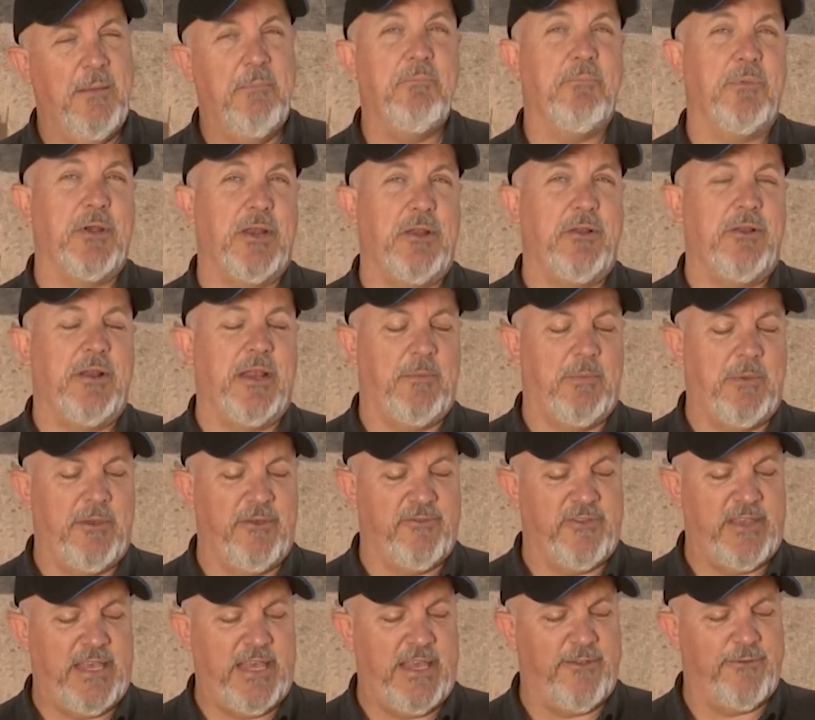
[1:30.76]
Pretty unique
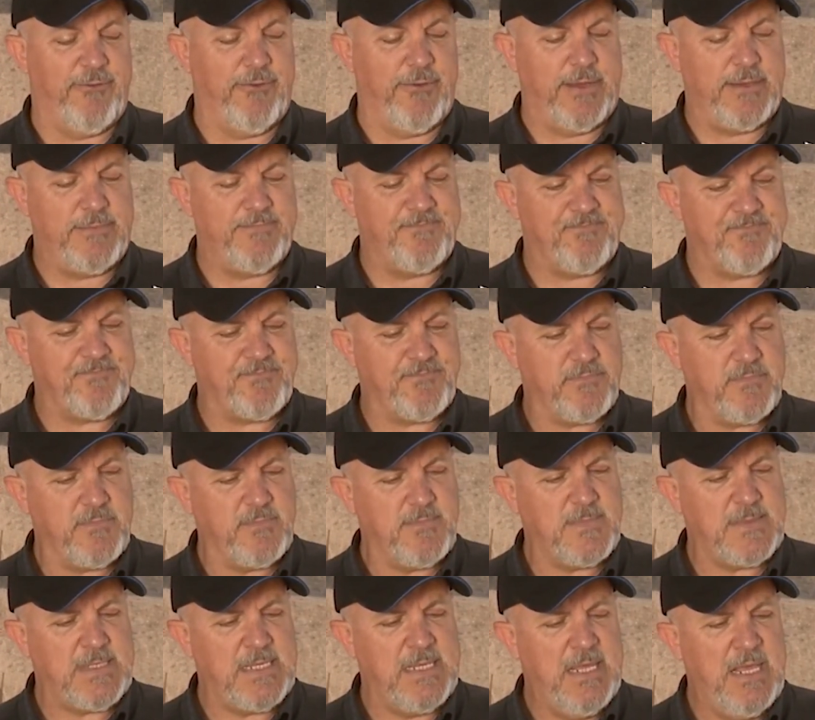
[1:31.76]
piece of history.
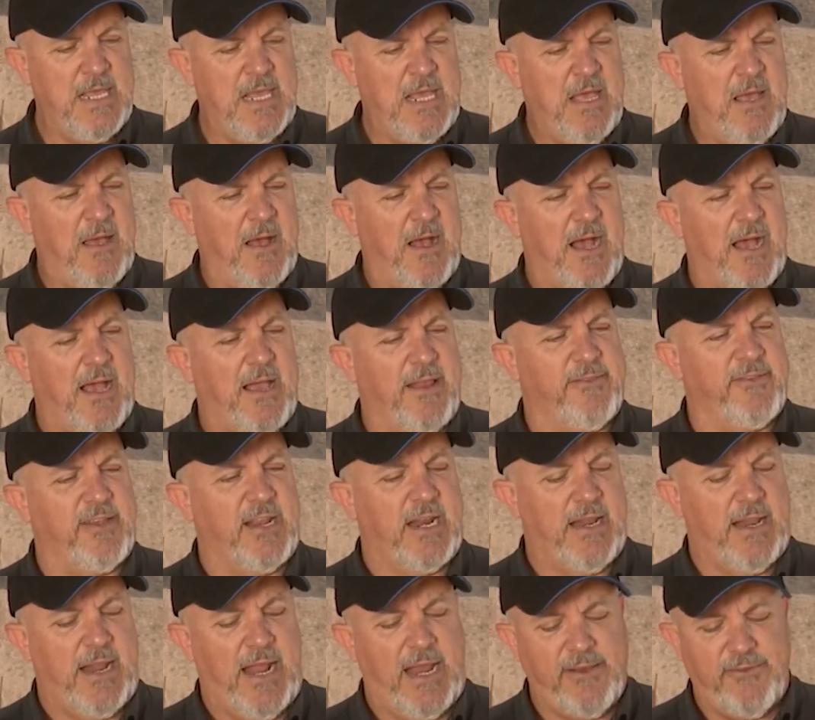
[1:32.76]
It's
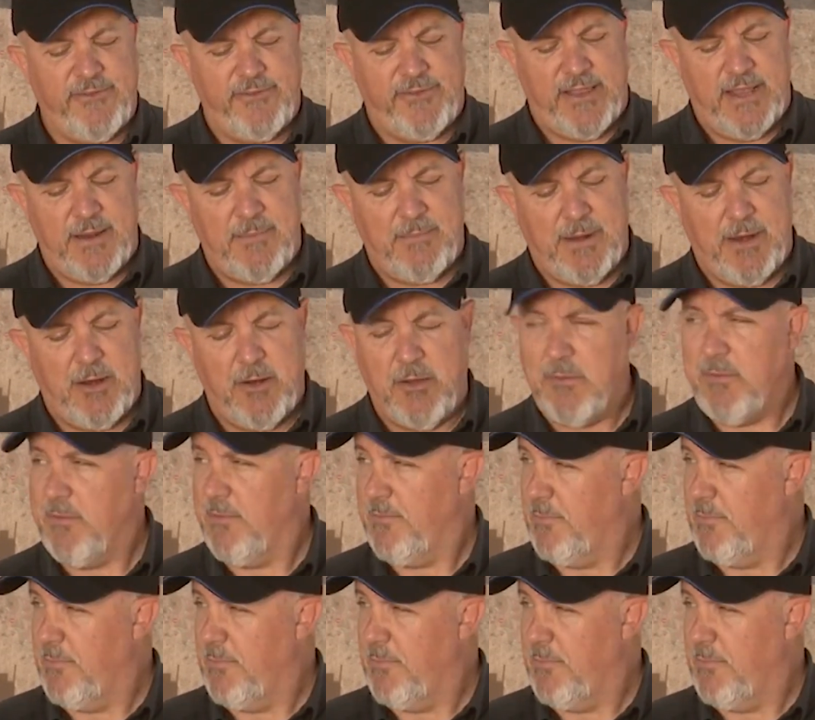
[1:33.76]
got a nice thin barrel.